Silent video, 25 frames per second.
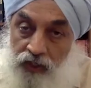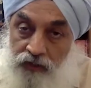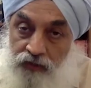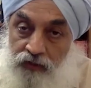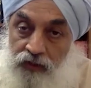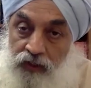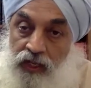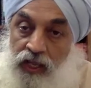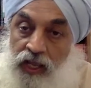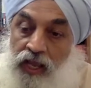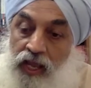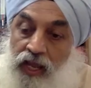
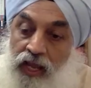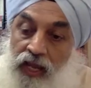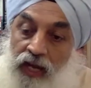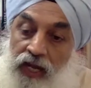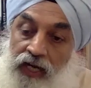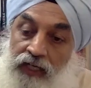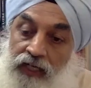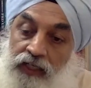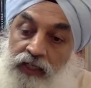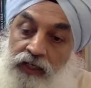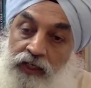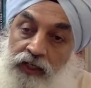
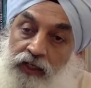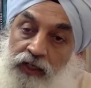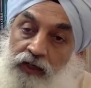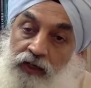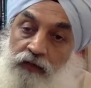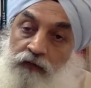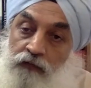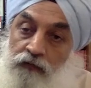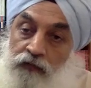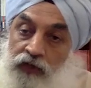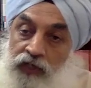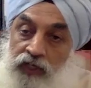And
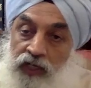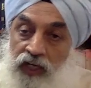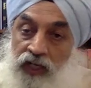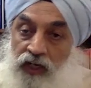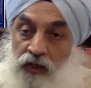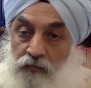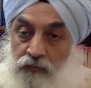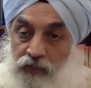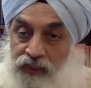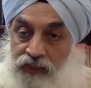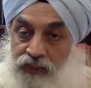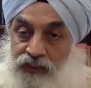we are a
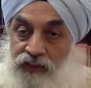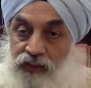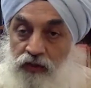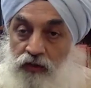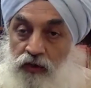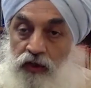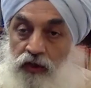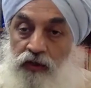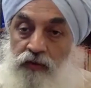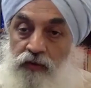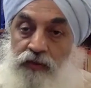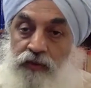mixed
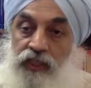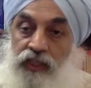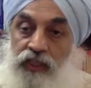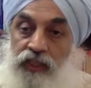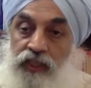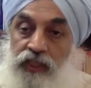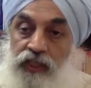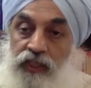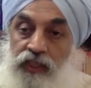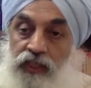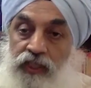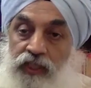economy
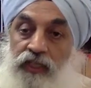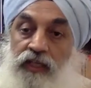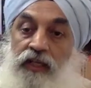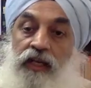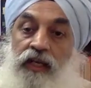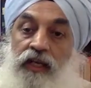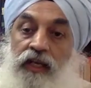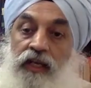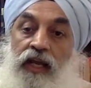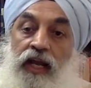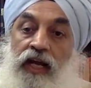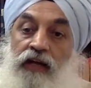and we
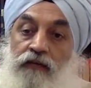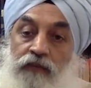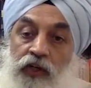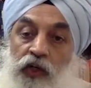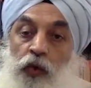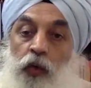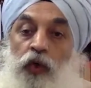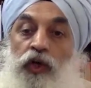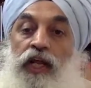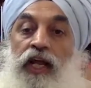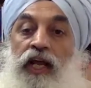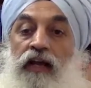don't
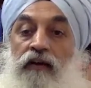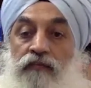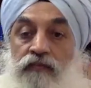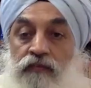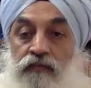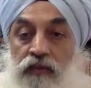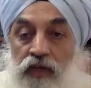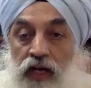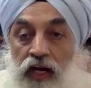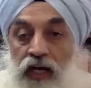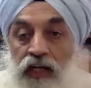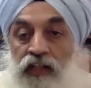have
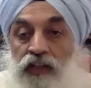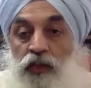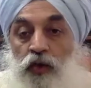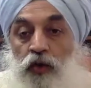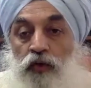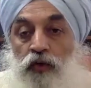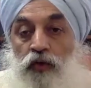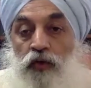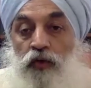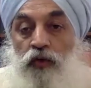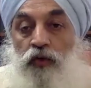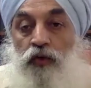either of these
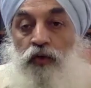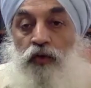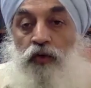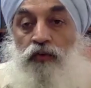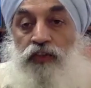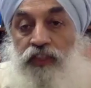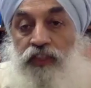taxes.